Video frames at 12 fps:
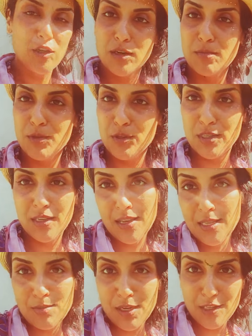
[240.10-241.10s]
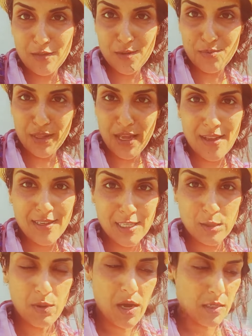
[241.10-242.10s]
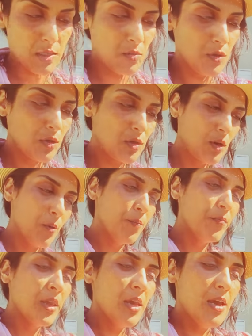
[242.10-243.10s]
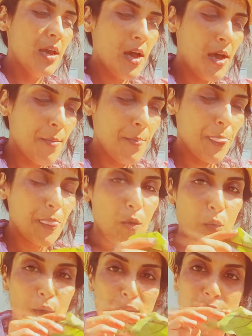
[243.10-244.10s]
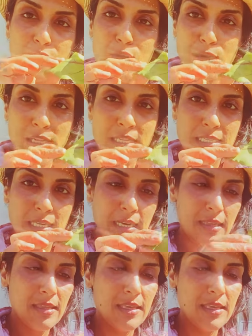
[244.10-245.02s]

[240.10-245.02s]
sure I'm using as much of the plant as possible. So with greens like